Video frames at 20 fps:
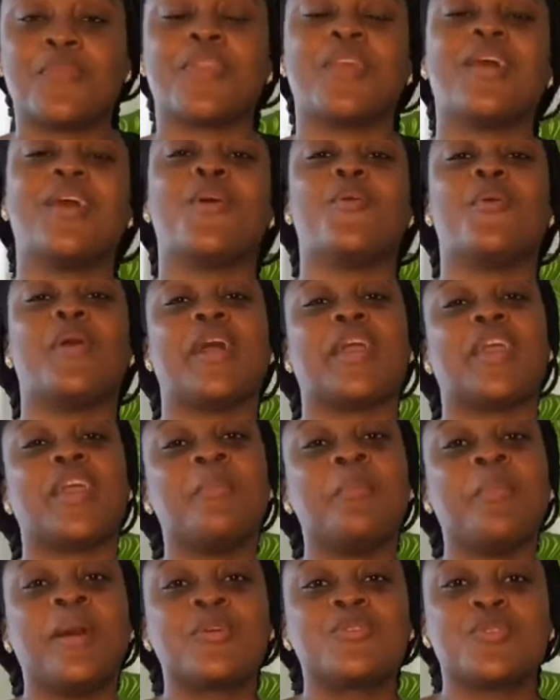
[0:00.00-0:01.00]
I came
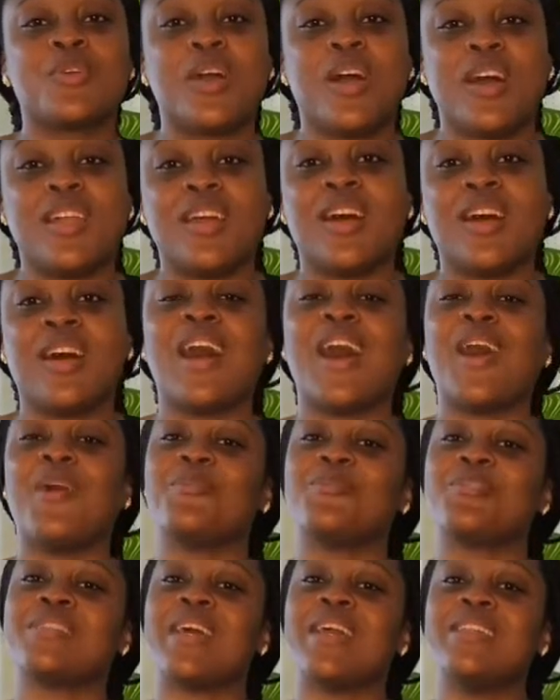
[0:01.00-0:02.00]
back to Ghana, I was
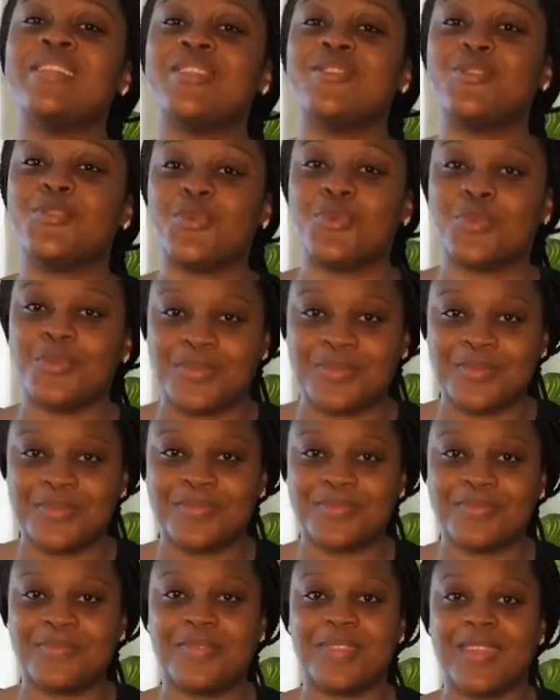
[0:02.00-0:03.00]
92.
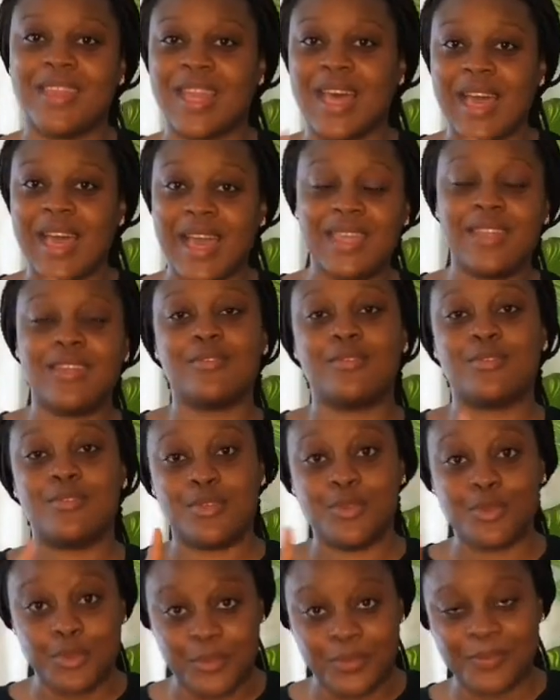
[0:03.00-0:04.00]

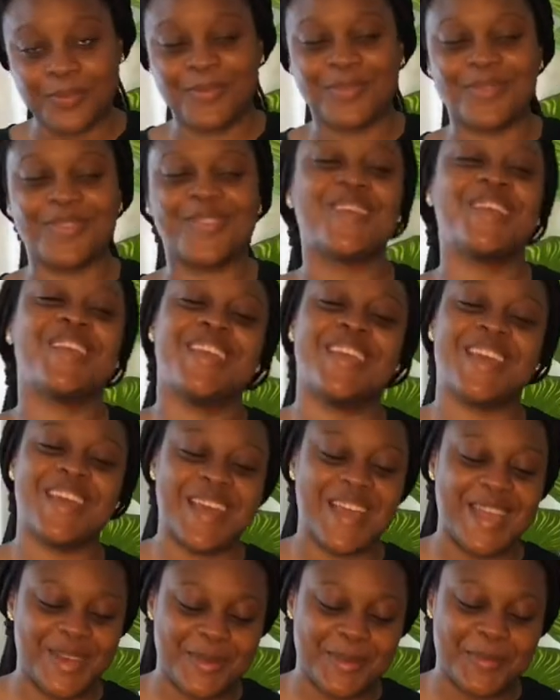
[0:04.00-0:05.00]
92. Yeah, I
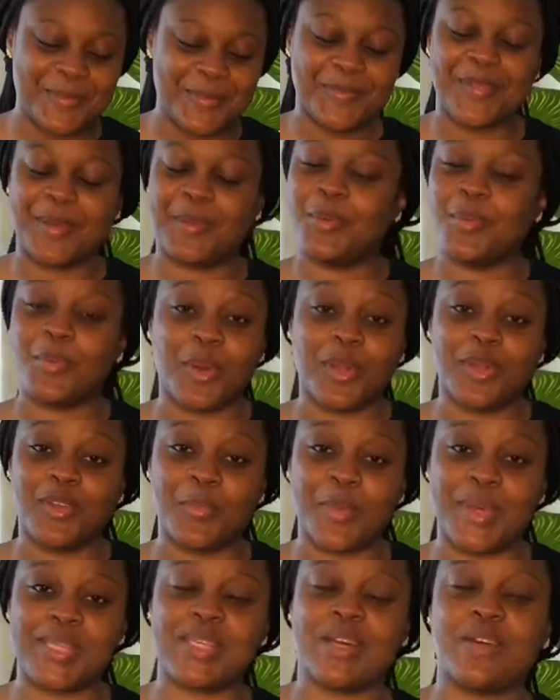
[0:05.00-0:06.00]
know. I'm not proud of
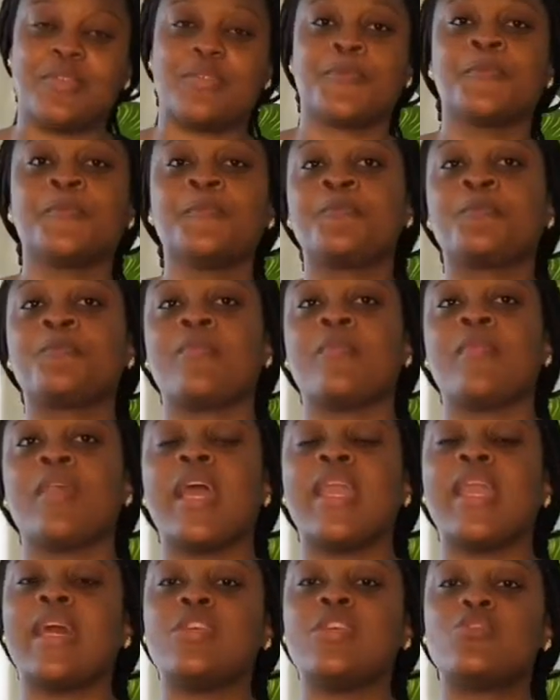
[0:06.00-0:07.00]
myself. And
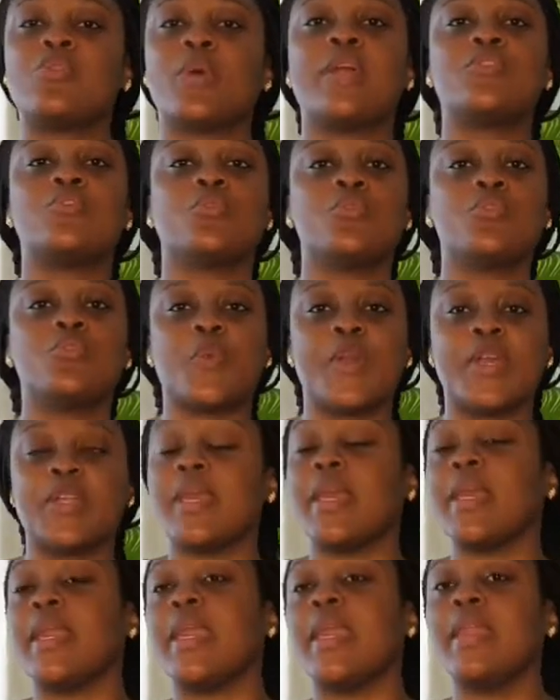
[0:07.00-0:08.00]
I tried to lose weight
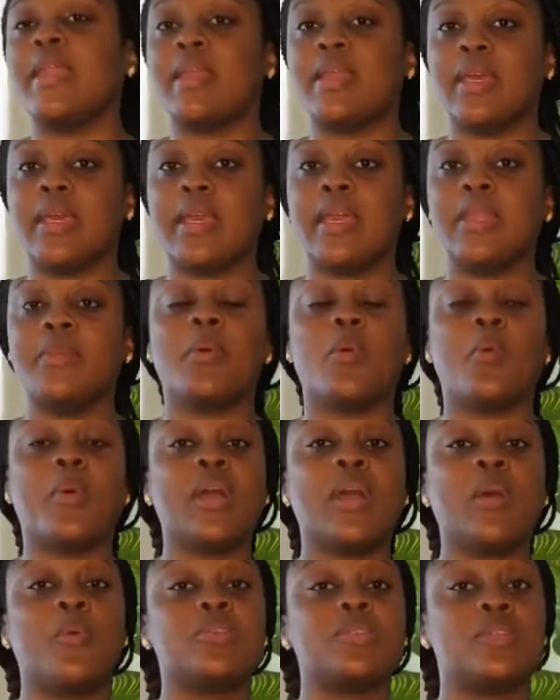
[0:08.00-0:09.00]
again and again. But when I
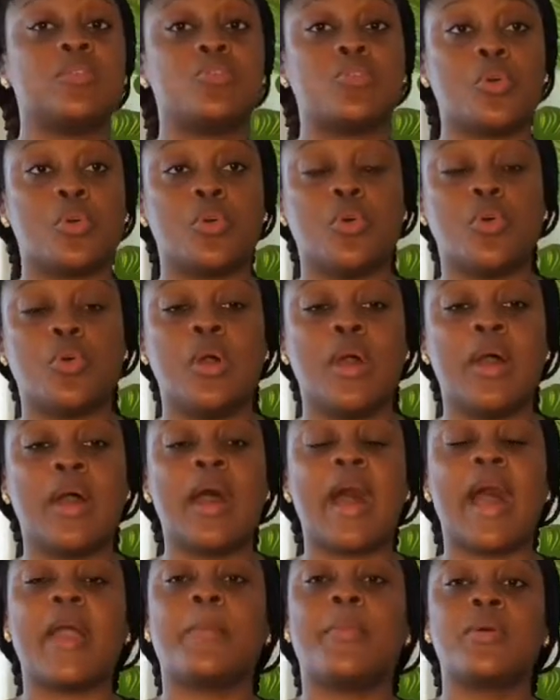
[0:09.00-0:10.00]
was in Togo,
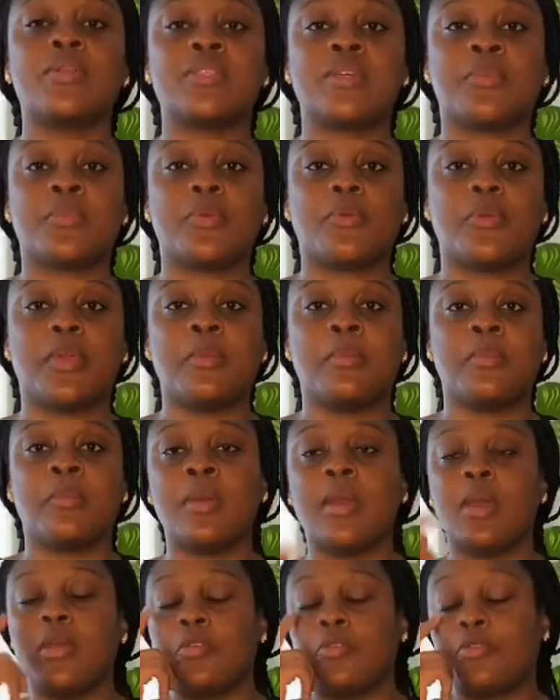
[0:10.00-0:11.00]
I bought some cream.
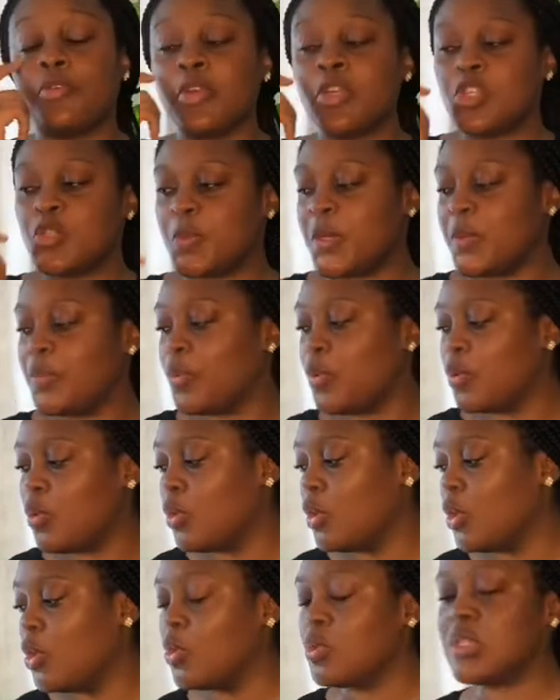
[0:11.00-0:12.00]
French people
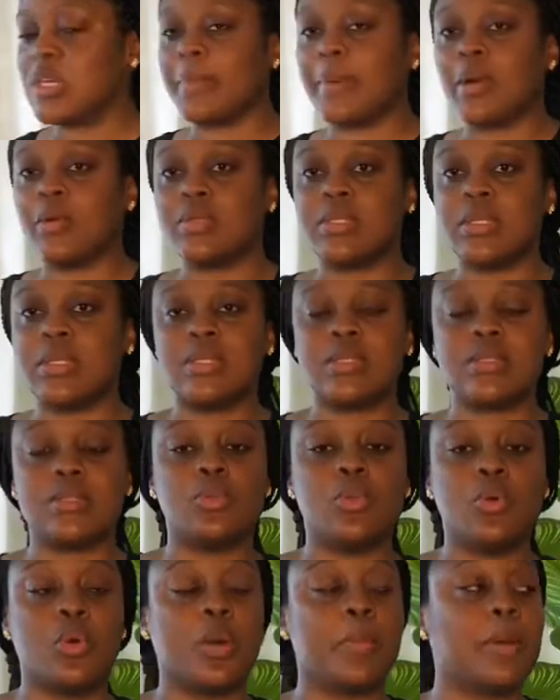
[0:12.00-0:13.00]
knows about
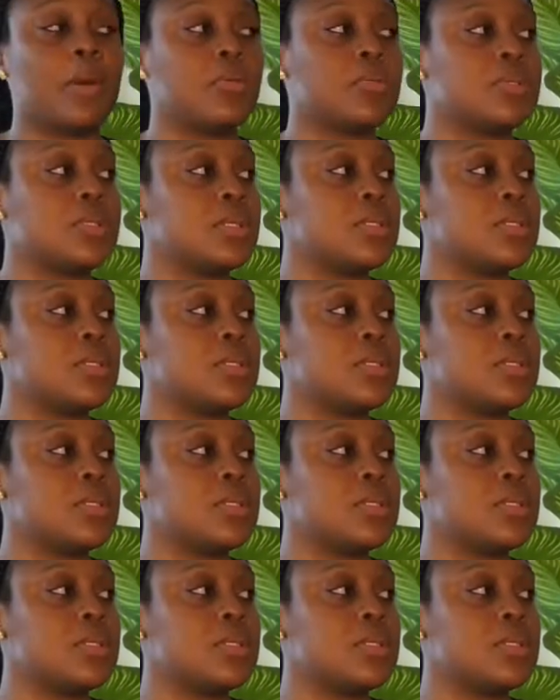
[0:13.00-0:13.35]
it.